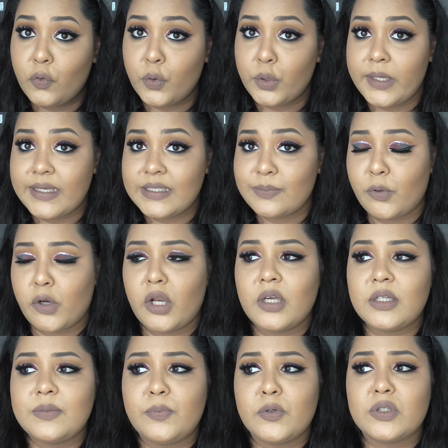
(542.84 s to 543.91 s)
for a NYX
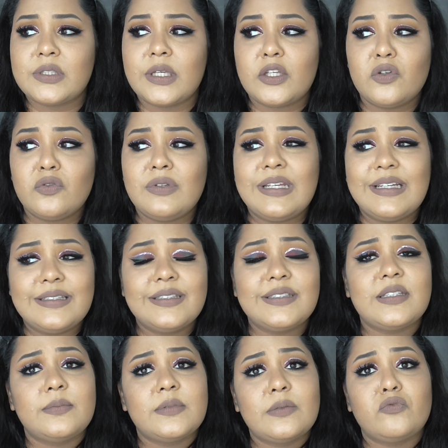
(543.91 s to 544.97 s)
product, because I know NYX
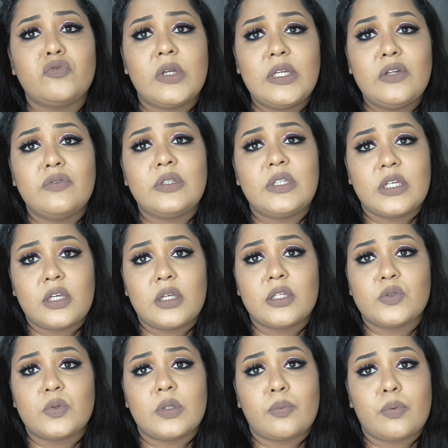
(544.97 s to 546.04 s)
is sometimes really
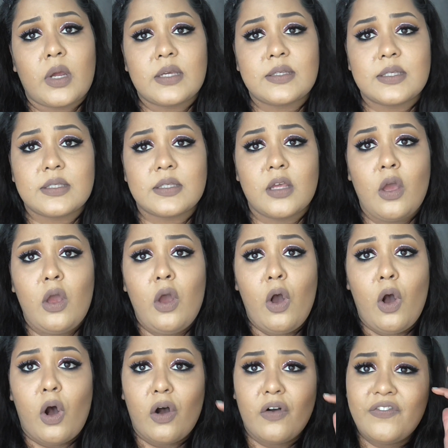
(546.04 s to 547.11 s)
ridiculous with the prices
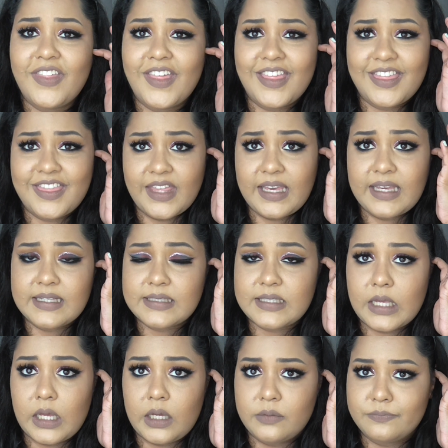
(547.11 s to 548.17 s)
of their things.